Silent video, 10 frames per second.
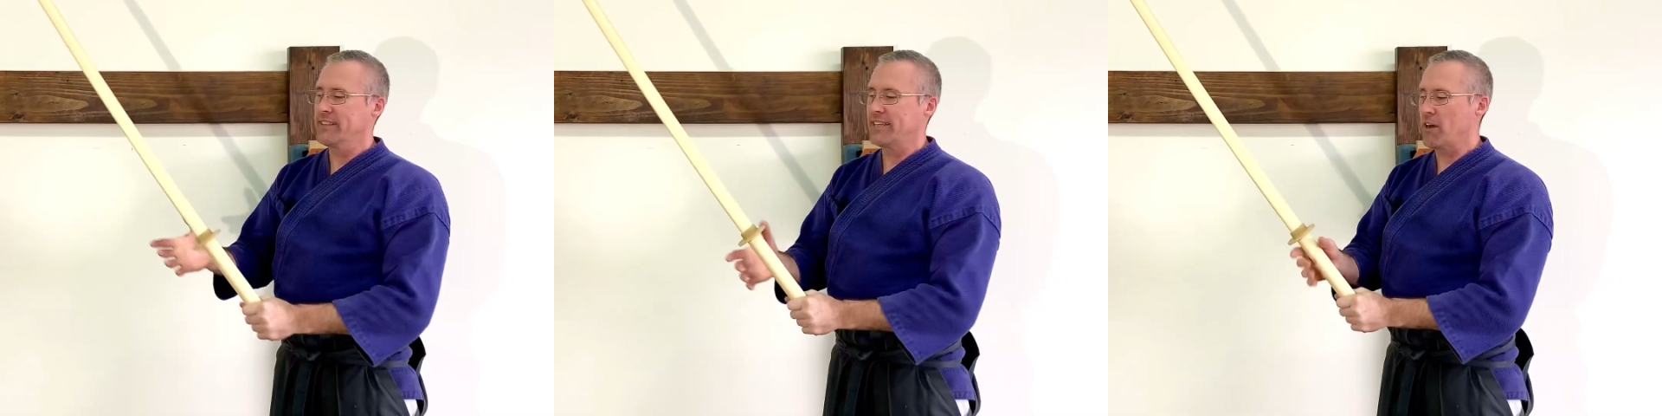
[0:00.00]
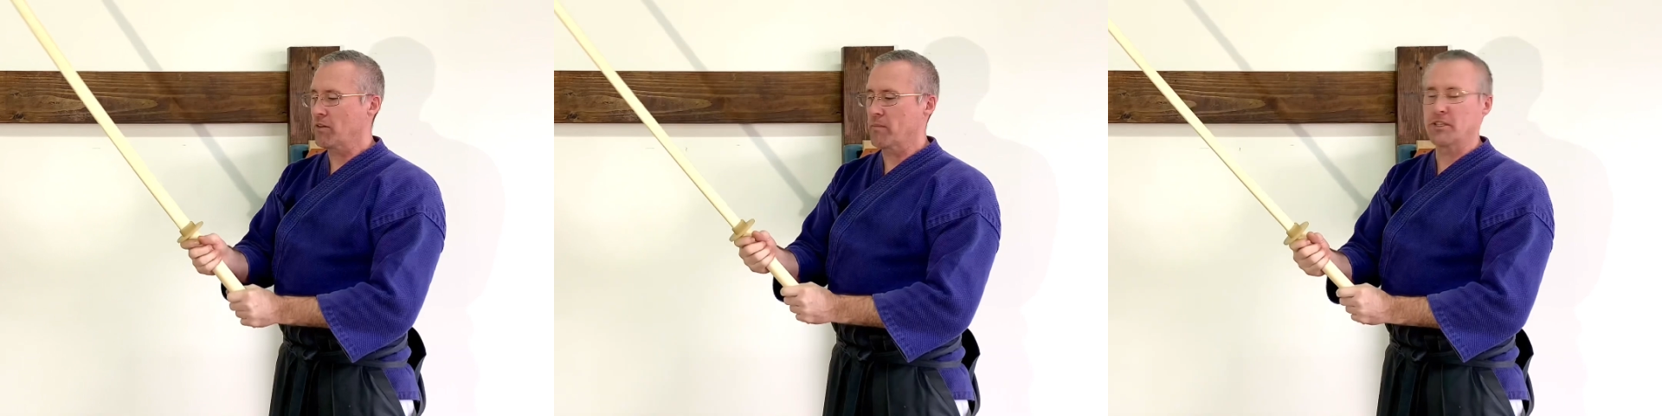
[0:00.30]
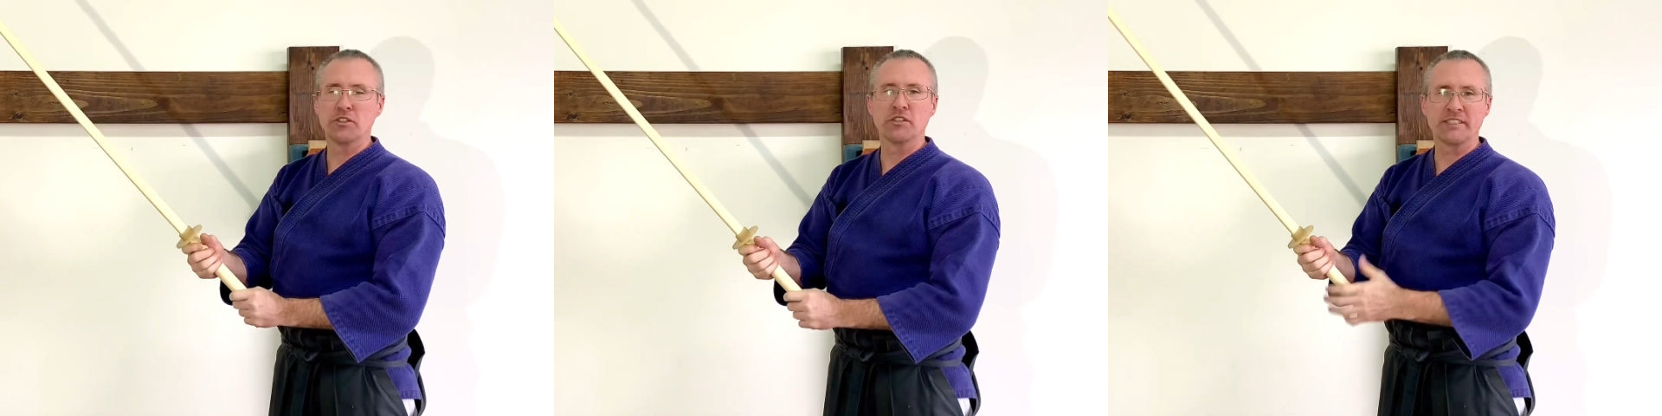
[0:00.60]
Now what I'm
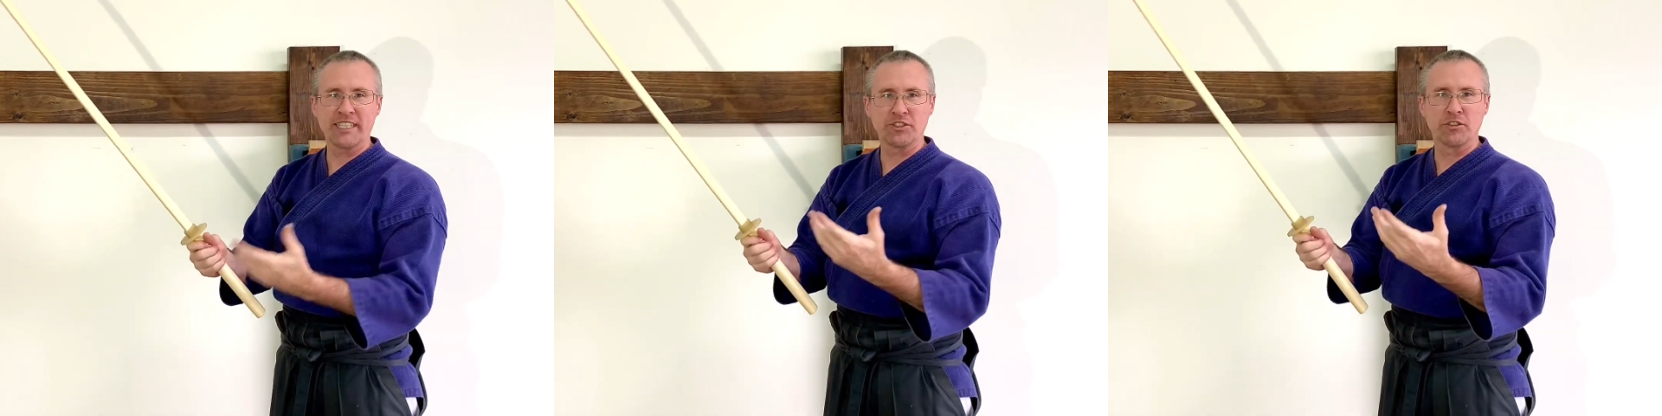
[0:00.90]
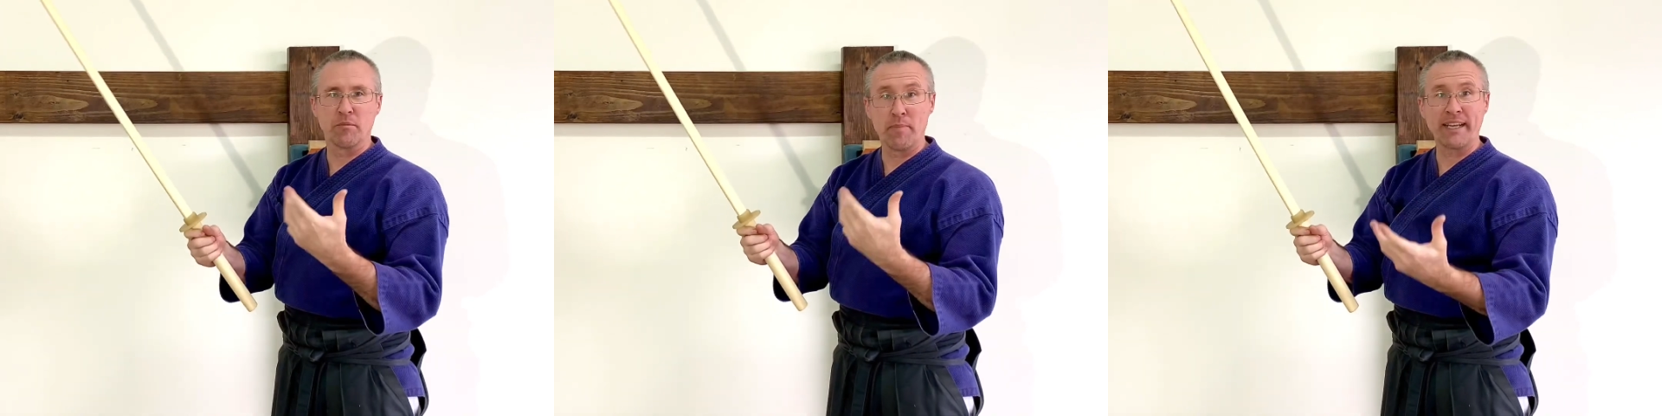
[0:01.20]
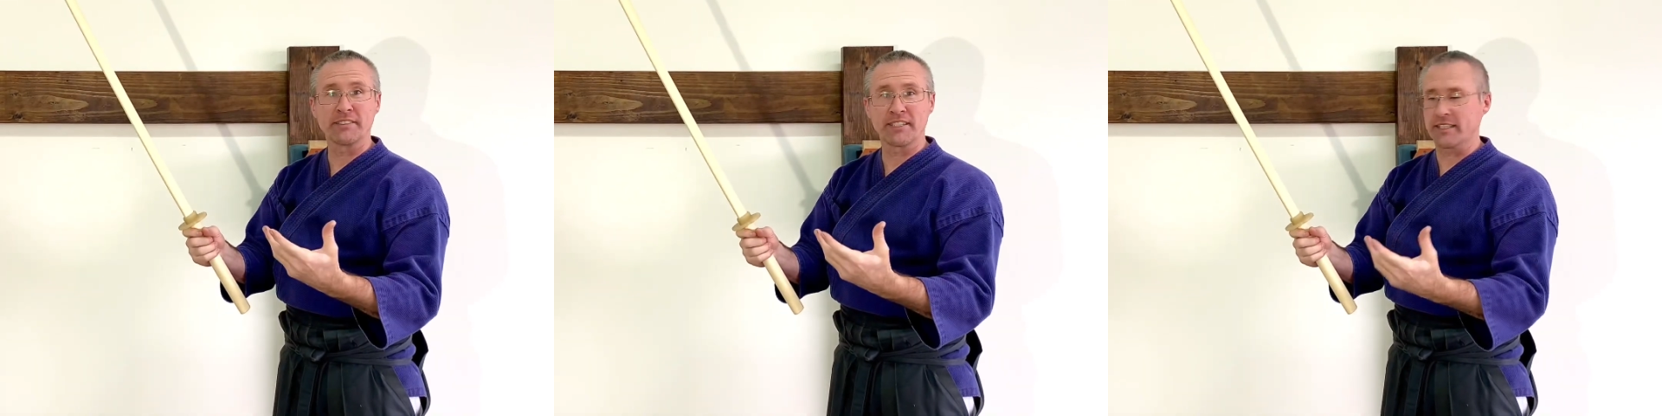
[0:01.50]
going to do is teach you a
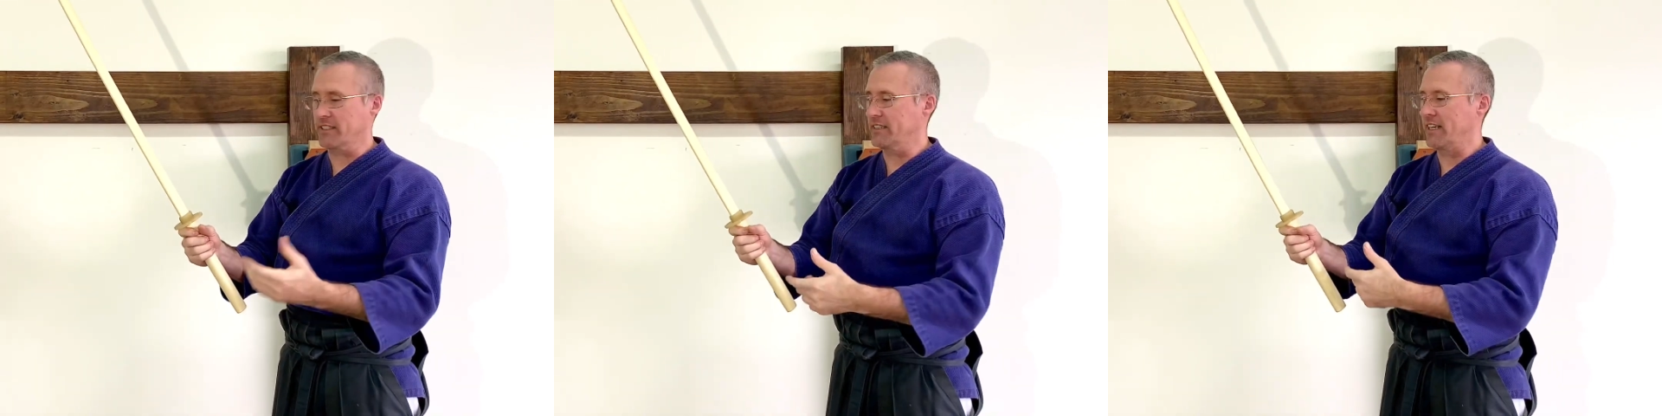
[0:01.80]
basic